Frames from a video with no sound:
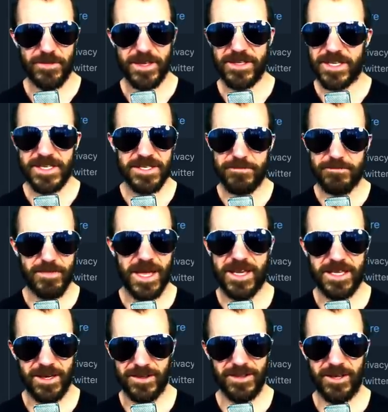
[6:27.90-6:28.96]
That doesn't make
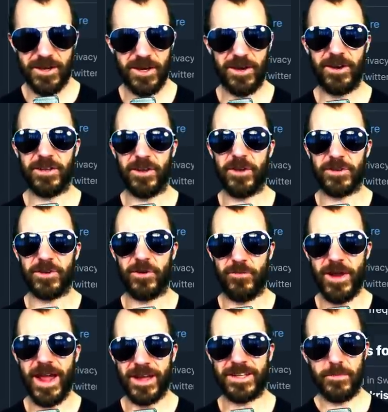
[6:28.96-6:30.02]
Yann LeCun not
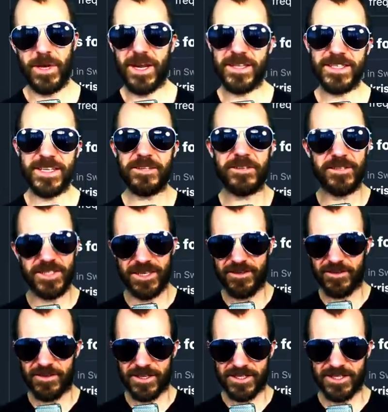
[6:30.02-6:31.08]
correct, but I'd still
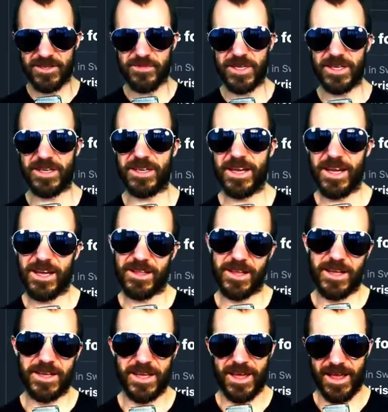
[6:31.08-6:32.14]
consider this to be
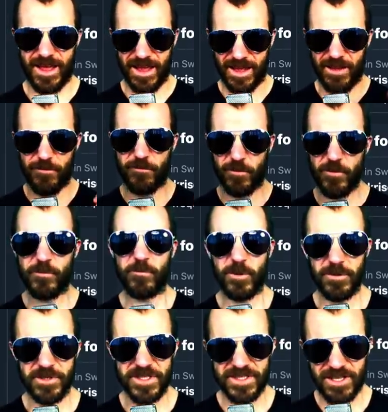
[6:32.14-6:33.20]
like a
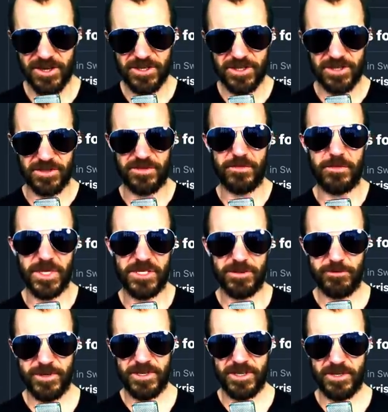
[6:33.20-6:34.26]
fruitful discussion
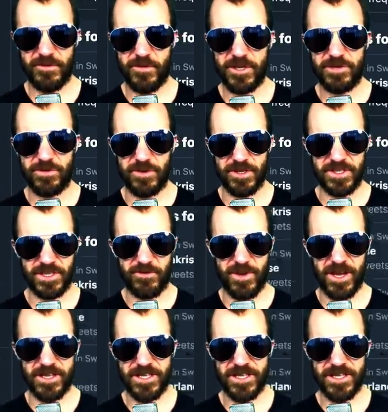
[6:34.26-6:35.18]
between individuals right